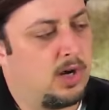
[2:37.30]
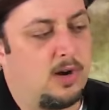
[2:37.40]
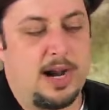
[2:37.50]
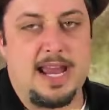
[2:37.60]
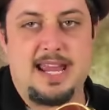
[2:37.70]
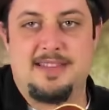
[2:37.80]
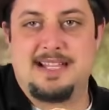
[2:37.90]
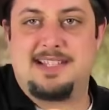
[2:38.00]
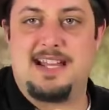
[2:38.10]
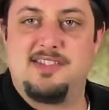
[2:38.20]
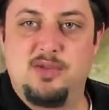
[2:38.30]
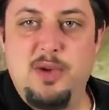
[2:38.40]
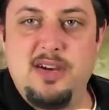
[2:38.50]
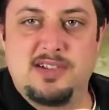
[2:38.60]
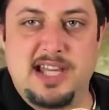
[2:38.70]
Alright, and that's that
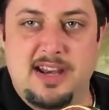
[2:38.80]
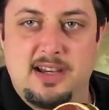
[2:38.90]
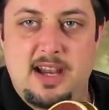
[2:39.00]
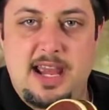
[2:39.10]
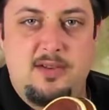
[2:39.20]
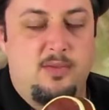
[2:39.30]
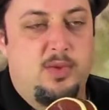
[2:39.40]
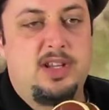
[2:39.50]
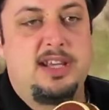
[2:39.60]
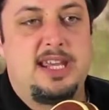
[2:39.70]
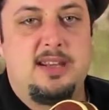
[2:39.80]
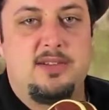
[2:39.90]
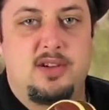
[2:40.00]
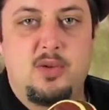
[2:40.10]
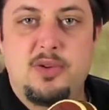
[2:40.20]
sweeter sound, and really
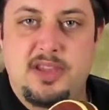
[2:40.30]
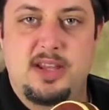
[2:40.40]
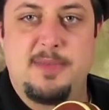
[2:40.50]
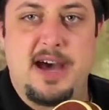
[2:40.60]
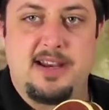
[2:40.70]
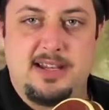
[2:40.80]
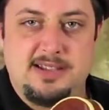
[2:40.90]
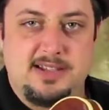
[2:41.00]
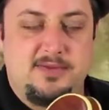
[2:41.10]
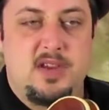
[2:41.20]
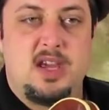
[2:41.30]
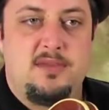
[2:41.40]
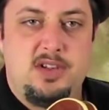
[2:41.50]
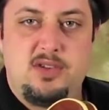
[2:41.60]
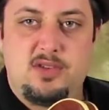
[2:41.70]
the cool thing about it is if
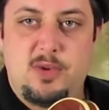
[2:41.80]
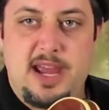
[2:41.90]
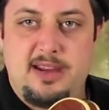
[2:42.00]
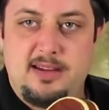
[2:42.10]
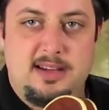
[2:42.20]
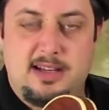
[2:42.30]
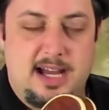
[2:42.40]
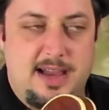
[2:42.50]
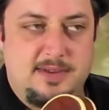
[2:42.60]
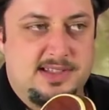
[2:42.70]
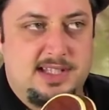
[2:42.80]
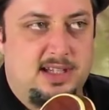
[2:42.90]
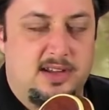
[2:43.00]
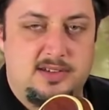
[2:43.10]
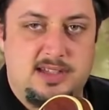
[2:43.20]
you do it the way, I haven't
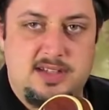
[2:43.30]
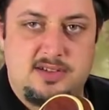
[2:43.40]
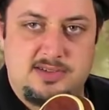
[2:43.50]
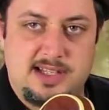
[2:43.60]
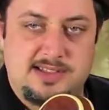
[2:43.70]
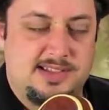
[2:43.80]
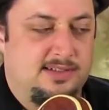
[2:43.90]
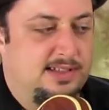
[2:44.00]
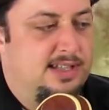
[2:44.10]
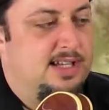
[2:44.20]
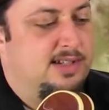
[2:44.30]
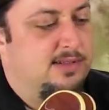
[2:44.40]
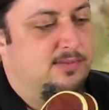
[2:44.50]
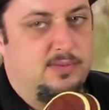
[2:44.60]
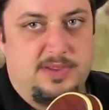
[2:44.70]
seen other teachers necessarily teach
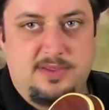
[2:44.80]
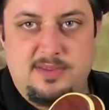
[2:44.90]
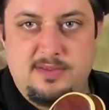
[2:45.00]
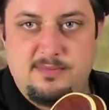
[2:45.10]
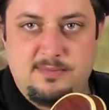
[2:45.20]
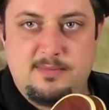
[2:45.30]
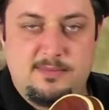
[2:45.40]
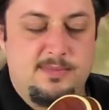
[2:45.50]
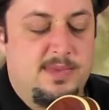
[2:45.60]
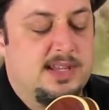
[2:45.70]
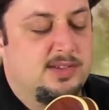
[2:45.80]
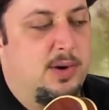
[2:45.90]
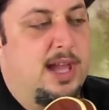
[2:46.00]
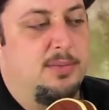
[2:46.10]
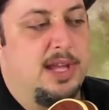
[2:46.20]
it with this
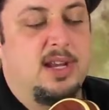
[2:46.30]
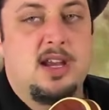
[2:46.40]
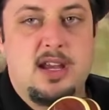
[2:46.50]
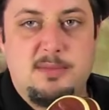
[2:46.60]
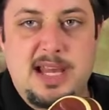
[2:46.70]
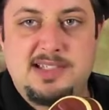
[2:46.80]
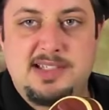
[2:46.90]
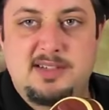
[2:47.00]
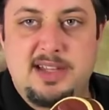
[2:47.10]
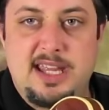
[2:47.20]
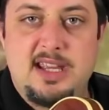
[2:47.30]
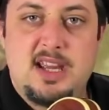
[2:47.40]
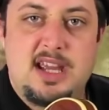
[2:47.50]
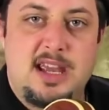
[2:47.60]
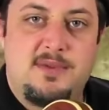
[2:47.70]
way, but basically
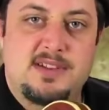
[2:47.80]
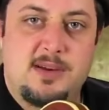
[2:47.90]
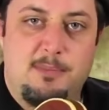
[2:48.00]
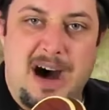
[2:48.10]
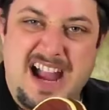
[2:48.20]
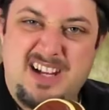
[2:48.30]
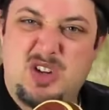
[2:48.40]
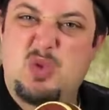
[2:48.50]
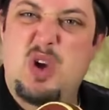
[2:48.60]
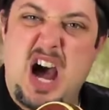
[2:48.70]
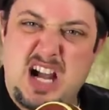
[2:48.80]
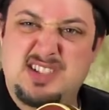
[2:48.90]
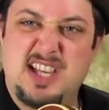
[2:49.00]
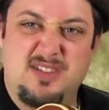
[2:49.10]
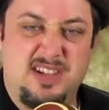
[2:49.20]
if it's a minor rock
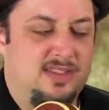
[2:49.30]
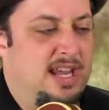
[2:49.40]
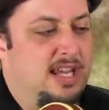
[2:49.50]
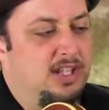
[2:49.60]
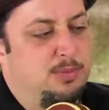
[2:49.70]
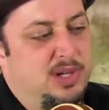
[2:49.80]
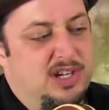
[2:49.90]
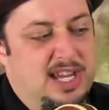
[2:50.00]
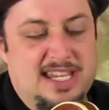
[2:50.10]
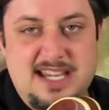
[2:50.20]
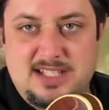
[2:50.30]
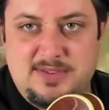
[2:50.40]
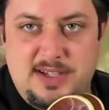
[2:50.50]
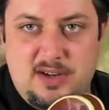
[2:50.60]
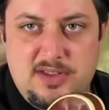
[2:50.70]
sounding thing, you put your index
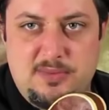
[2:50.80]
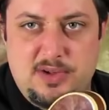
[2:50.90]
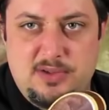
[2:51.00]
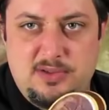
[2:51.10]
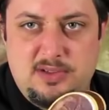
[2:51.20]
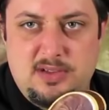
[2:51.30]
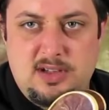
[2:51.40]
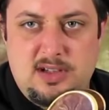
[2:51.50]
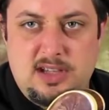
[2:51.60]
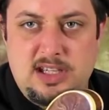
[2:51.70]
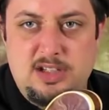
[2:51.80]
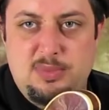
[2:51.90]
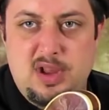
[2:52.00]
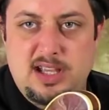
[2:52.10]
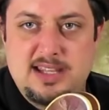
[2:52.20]
finger on the root and you
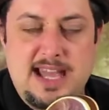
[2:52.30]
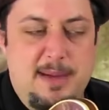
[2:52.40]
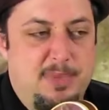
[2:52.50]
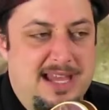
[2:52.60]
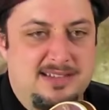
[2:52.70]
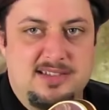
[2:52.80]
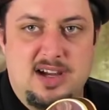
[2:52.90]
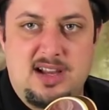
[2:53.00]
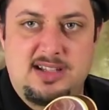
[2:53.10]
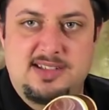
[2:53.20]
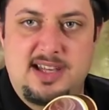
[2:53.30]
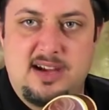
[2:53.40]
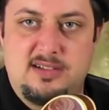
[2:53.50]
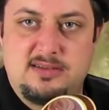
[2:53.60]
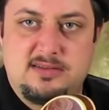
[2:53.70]
plug in that pentatonic scale.